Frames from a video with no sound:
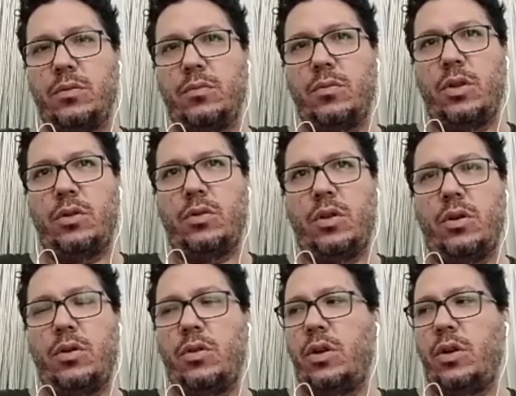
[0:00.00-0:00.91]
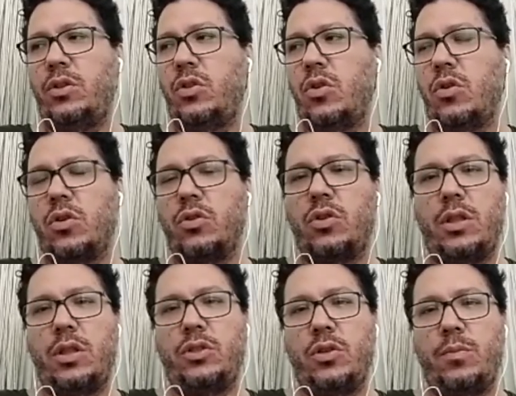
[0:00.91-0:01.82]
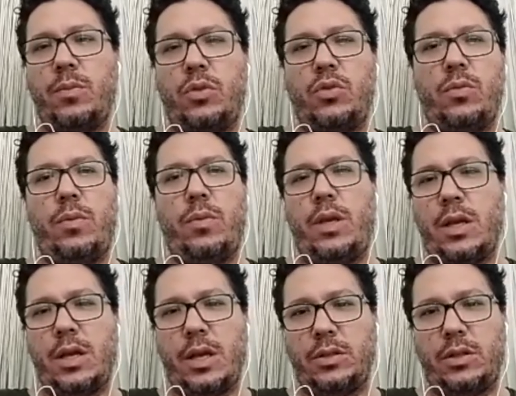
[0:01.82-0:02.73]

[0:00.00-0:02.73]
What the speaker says: There is no contradiction between being against